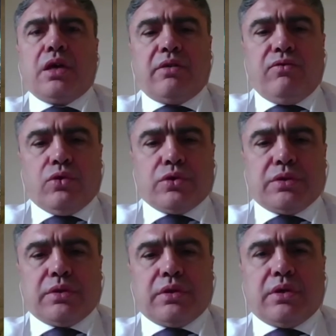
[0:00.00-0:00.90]
in
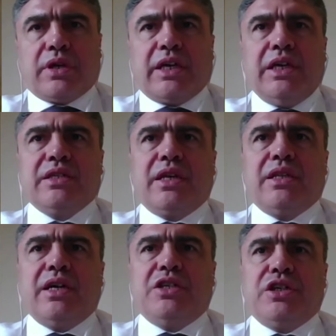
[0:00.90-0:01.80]
terms of this
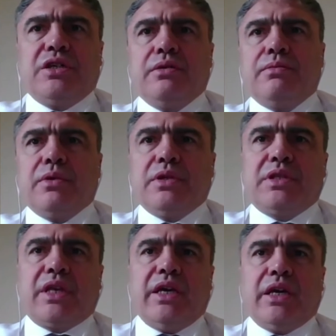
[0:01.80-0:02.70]
controversy,
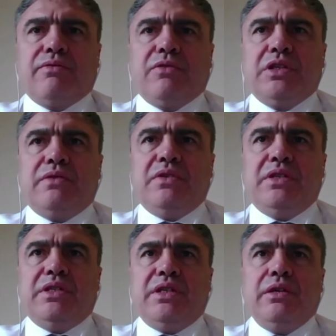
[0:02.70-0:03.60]
what are
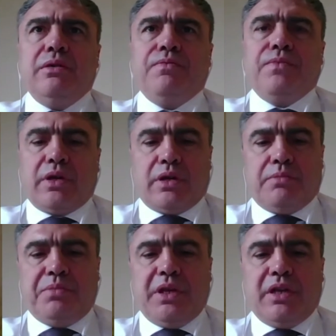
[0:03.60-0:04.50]
the
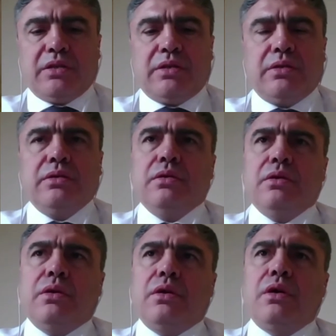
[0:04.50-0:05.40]
tasks that we have to
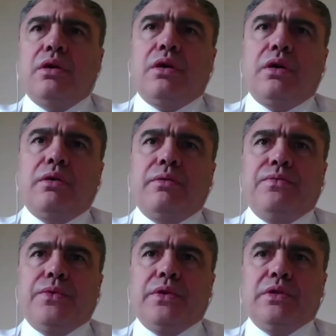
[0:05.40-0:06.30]
tackle?
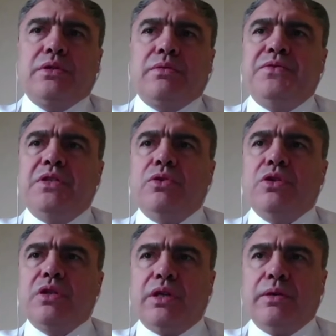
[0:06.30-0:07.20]
The tasks
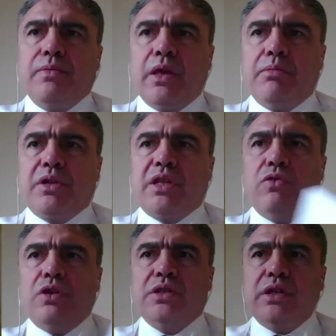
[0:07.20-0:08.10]

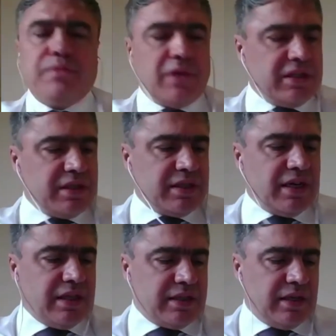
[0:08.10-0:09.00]
facing
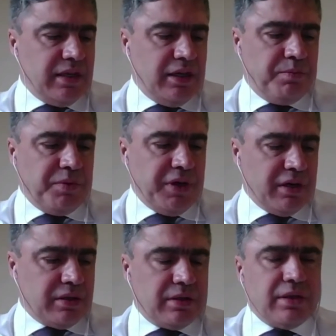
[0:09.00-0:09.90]
the
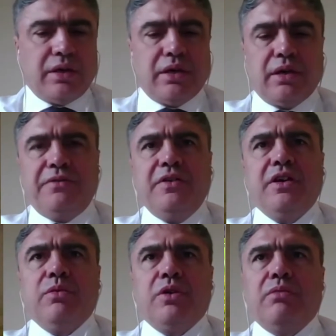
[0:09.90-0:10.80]
World
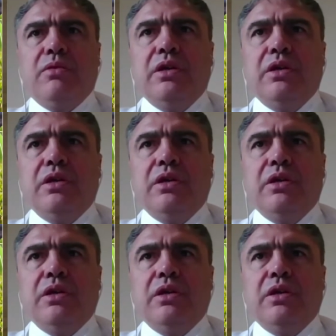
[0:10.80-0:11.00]
Food